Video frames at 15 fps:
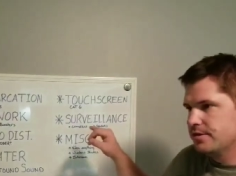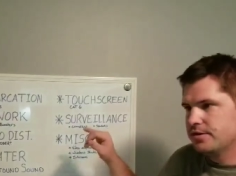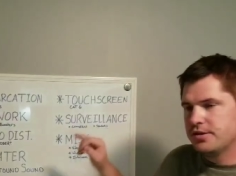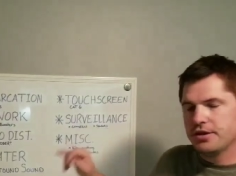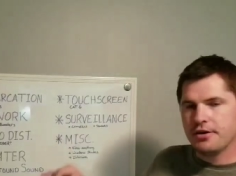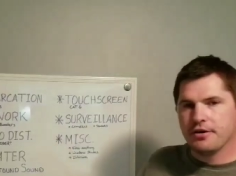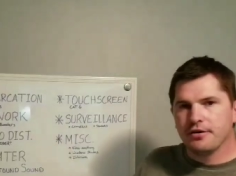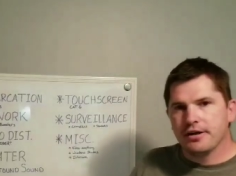
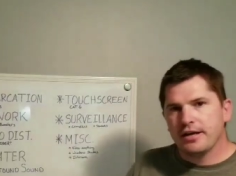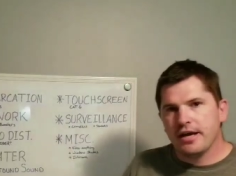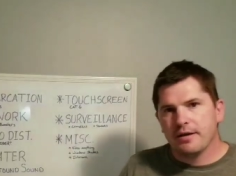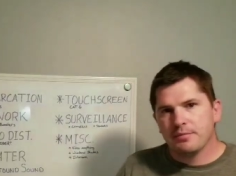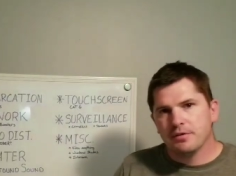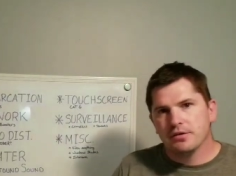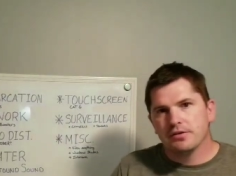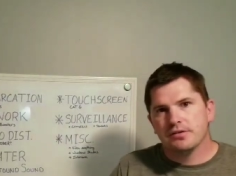security
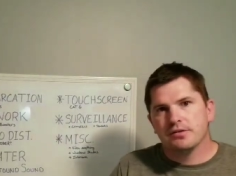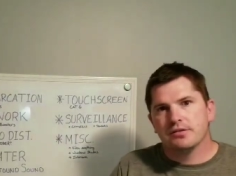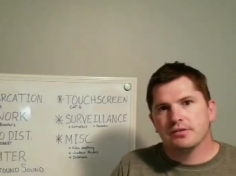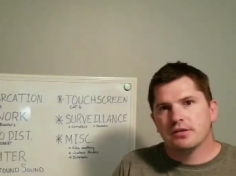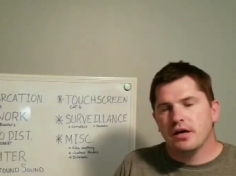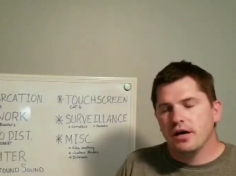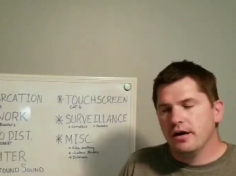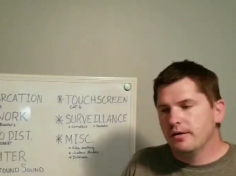
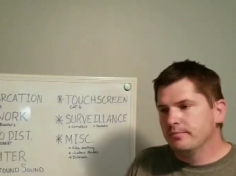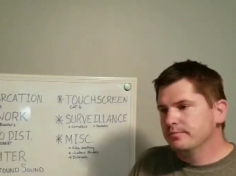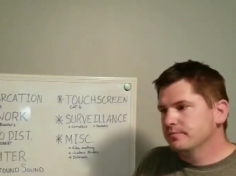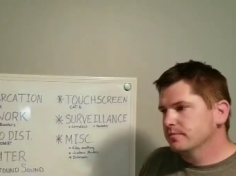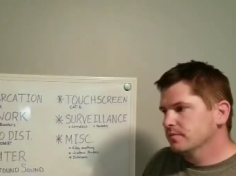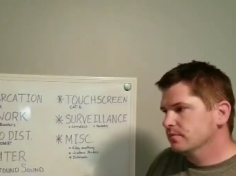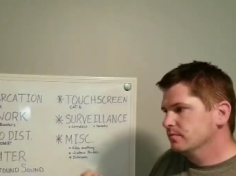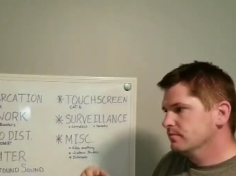cameras,
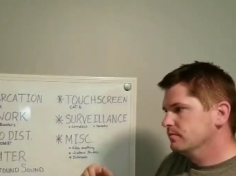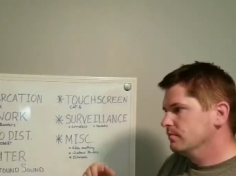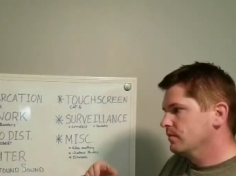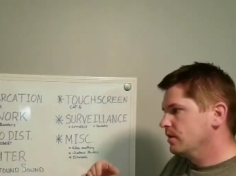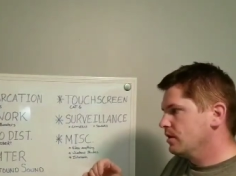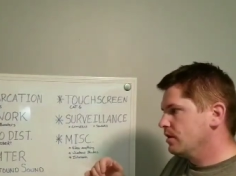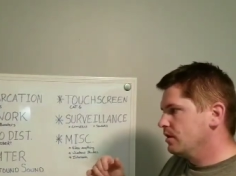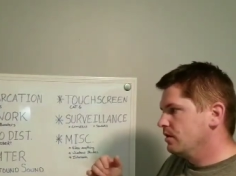um,
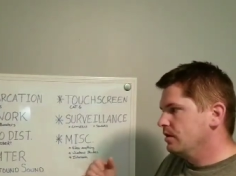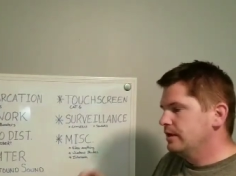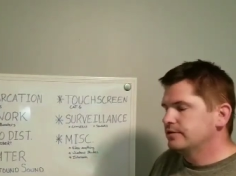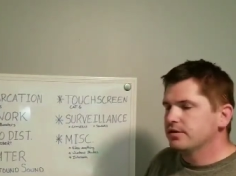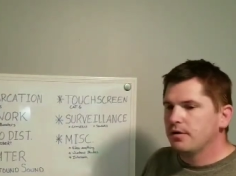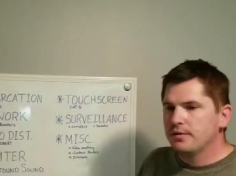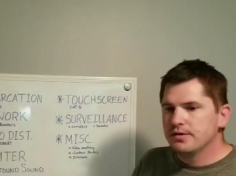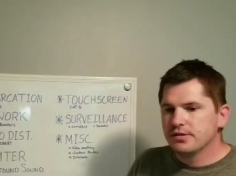
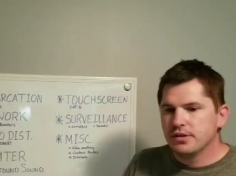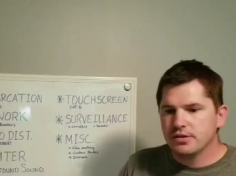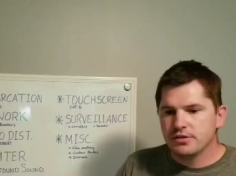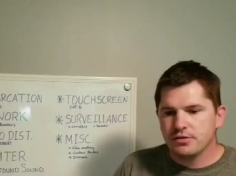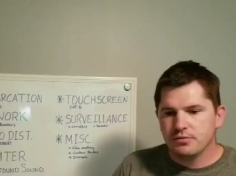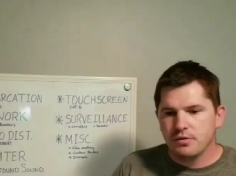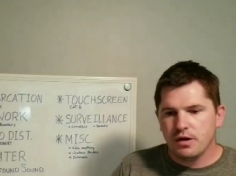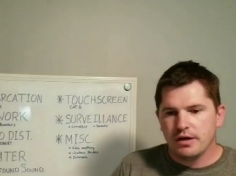it's always good
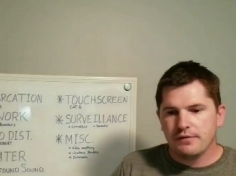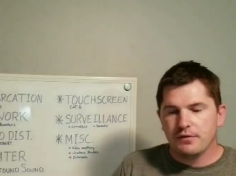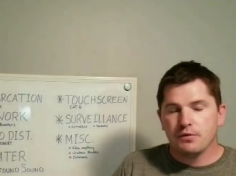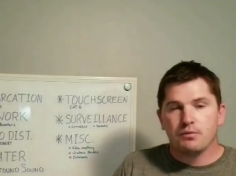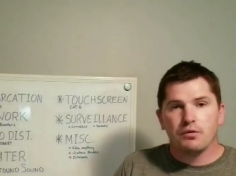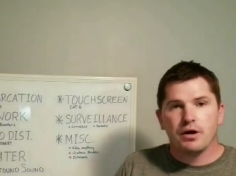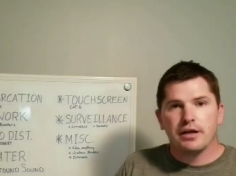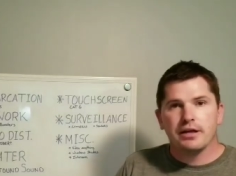to run. If you're
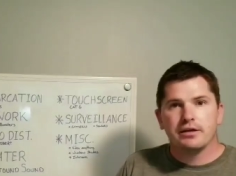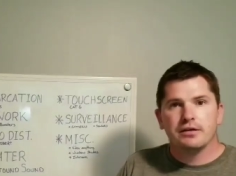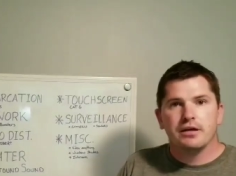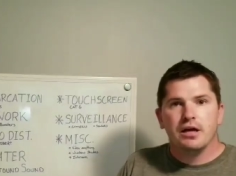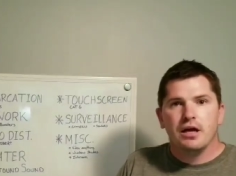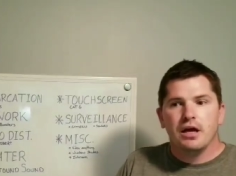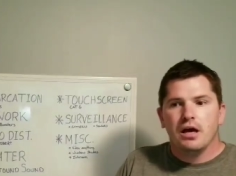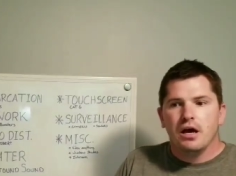
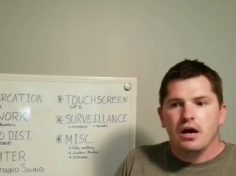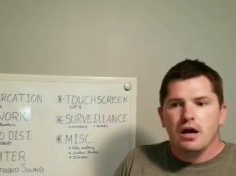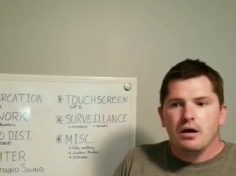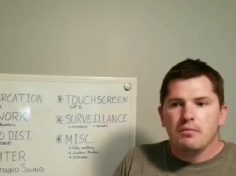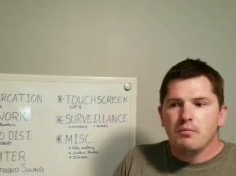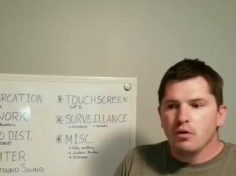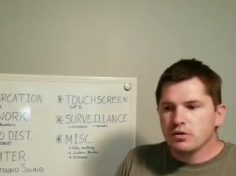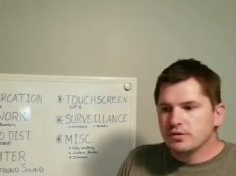running,
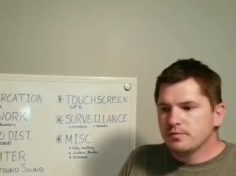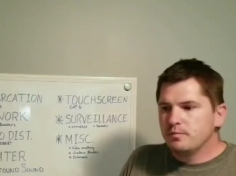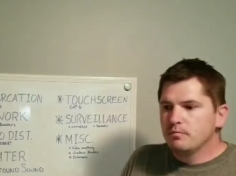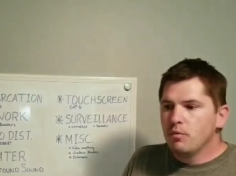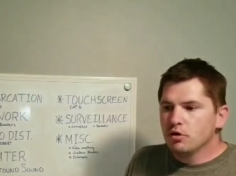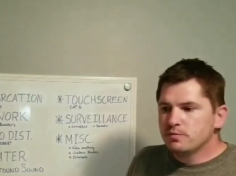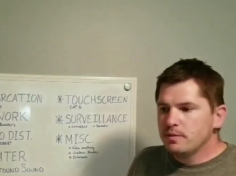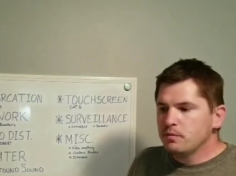most
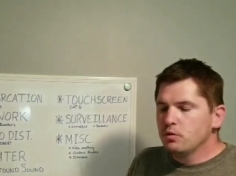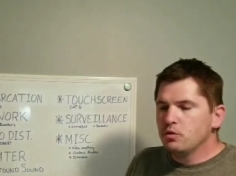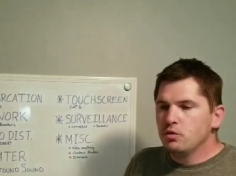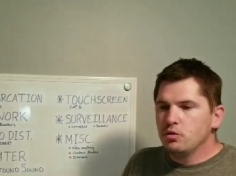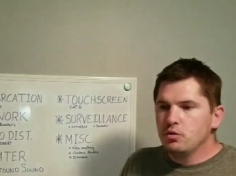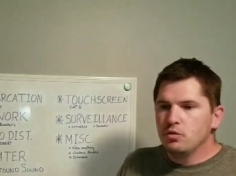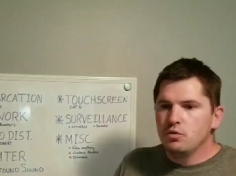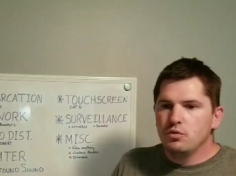most people
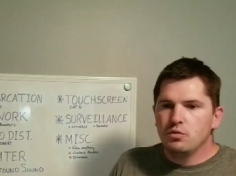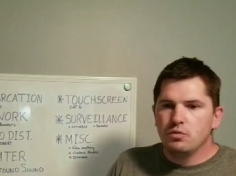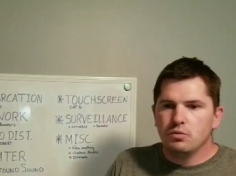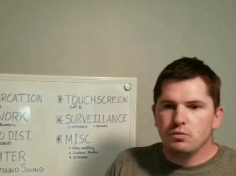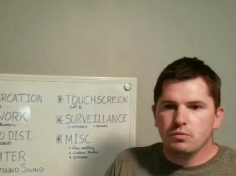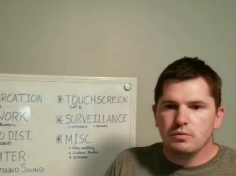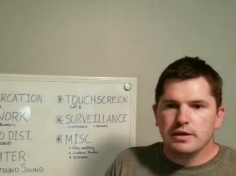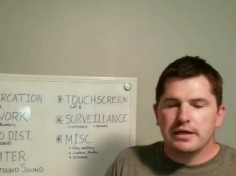
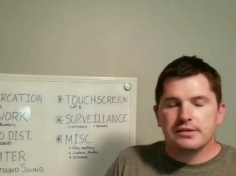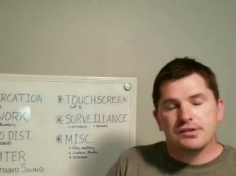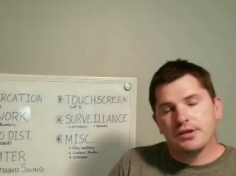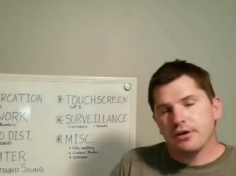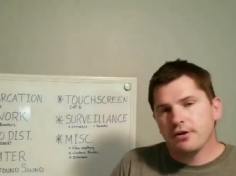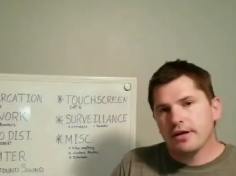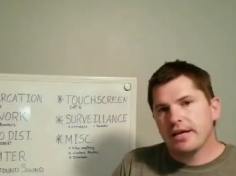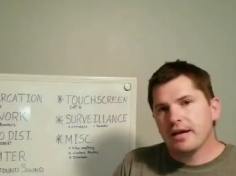who get
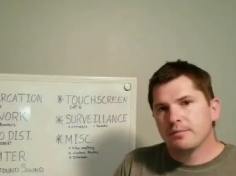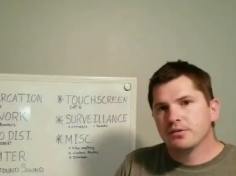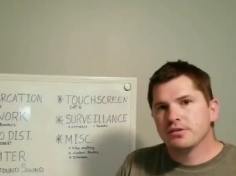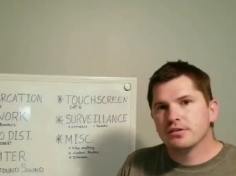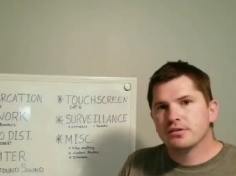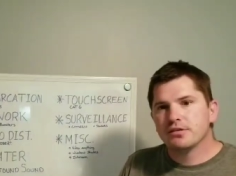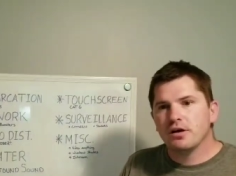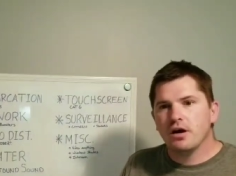security cameras
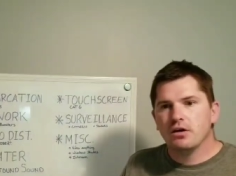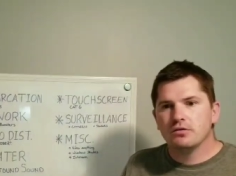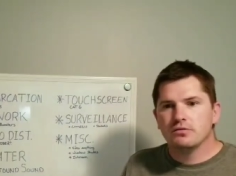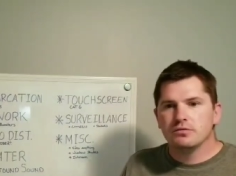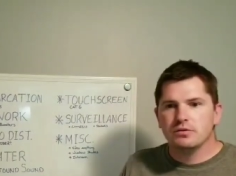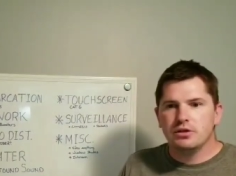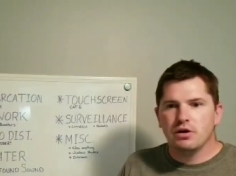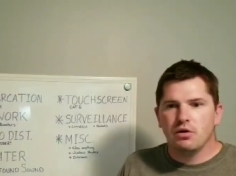
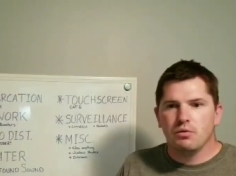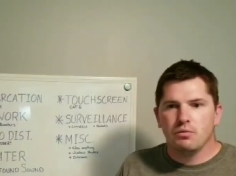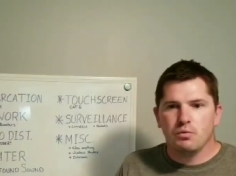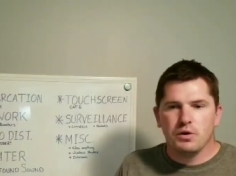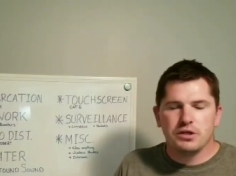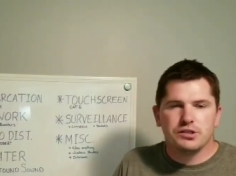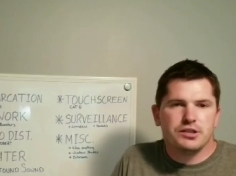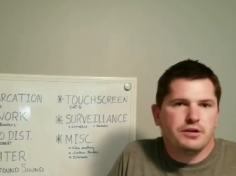installed, you know,
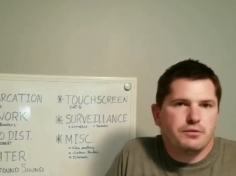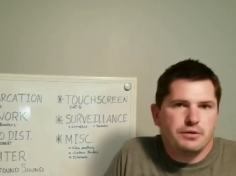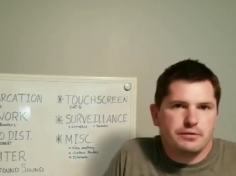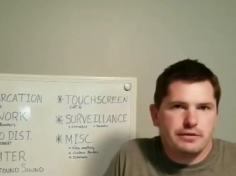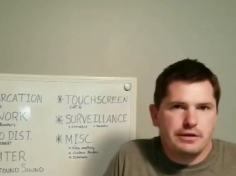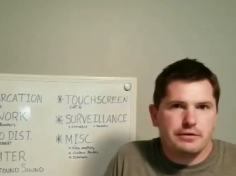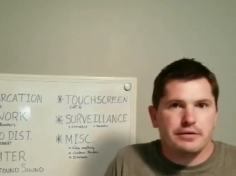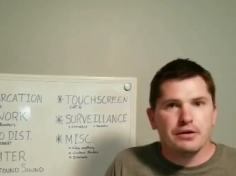wish they would,
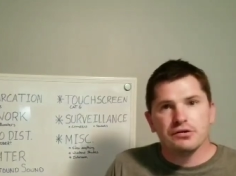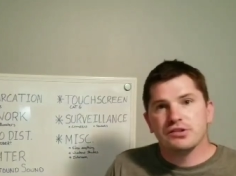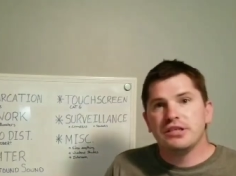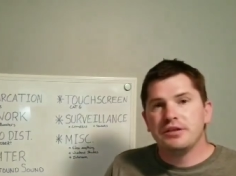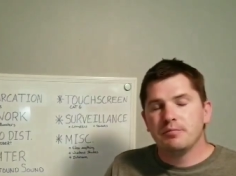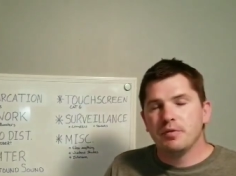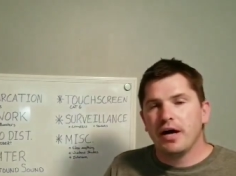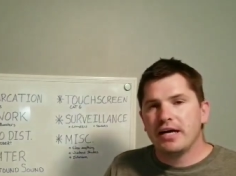they'll see
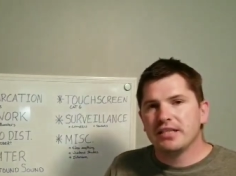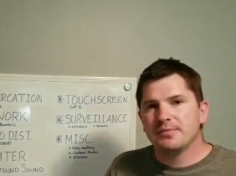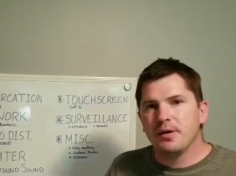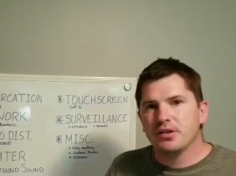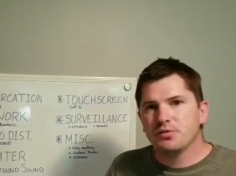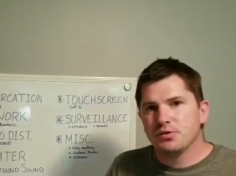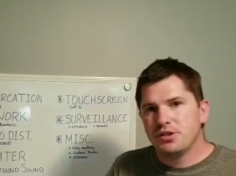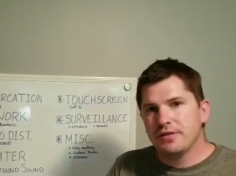the blind
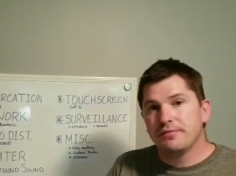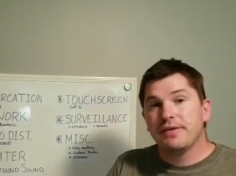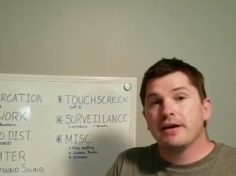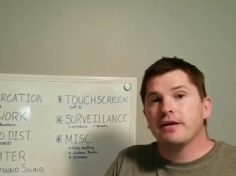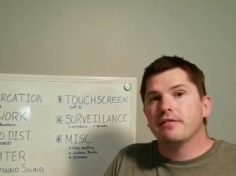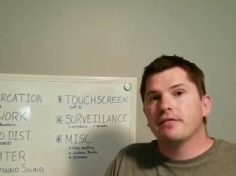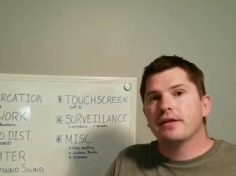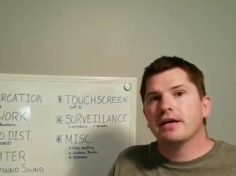spots. Once you
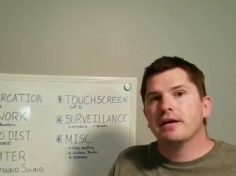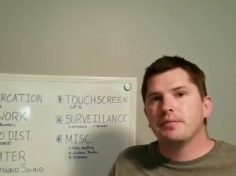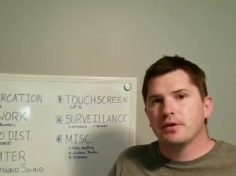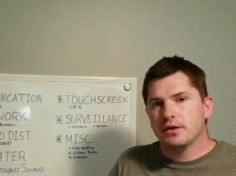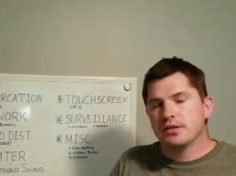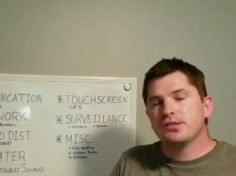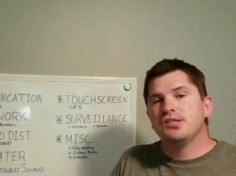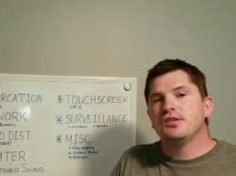fire everything up, you're
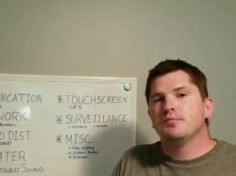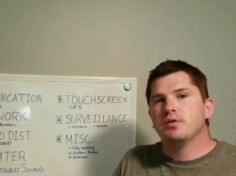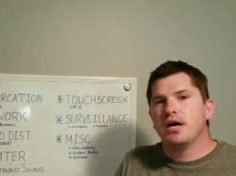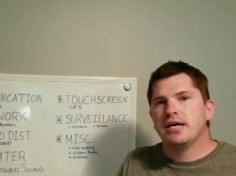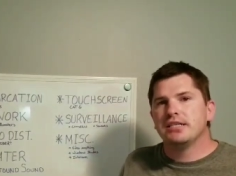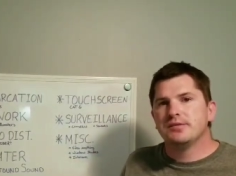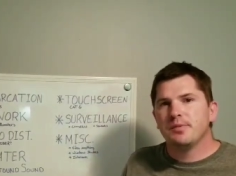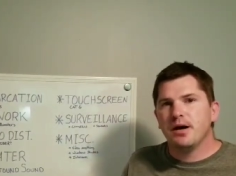gonna see the
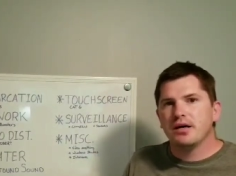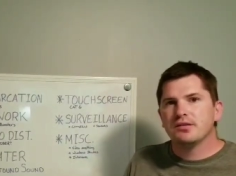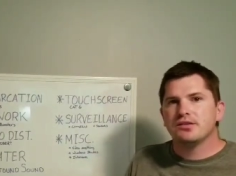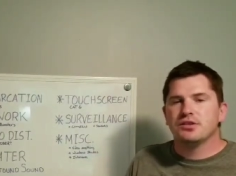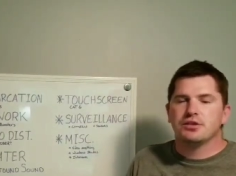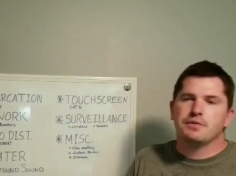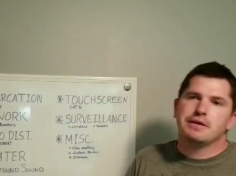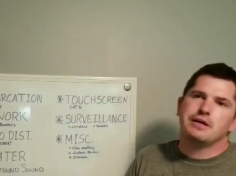blind spots,
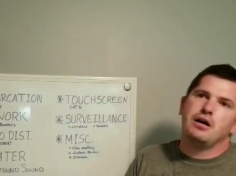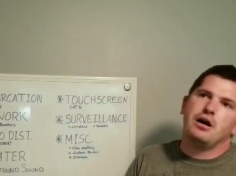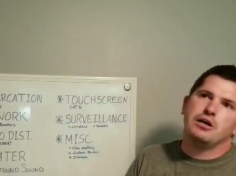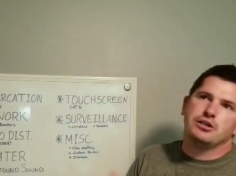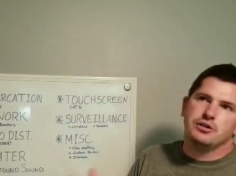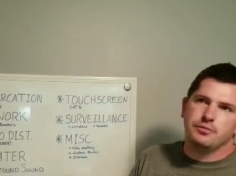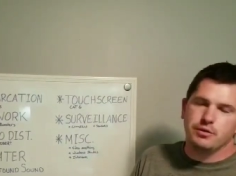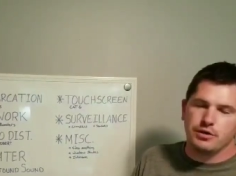and you're like, oh, I
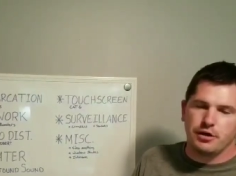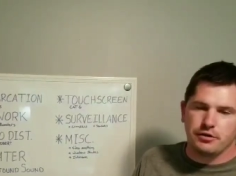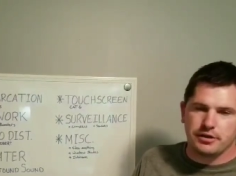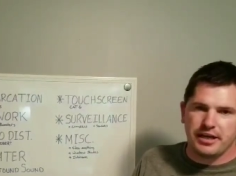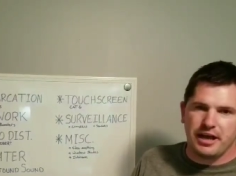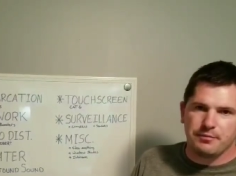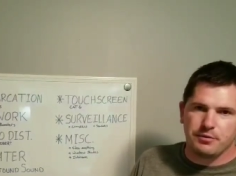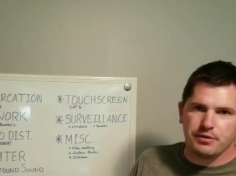should put another
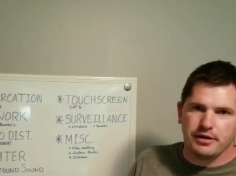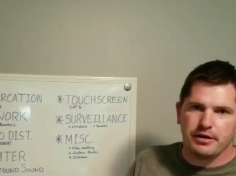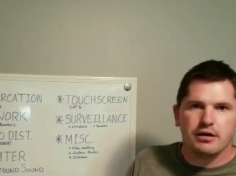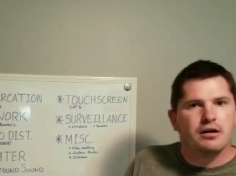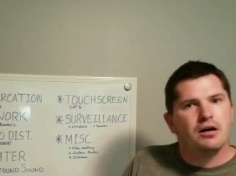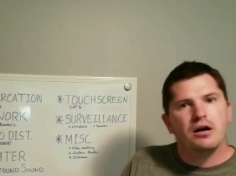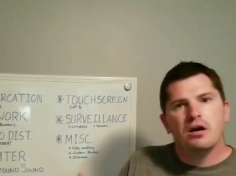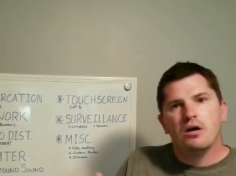camera there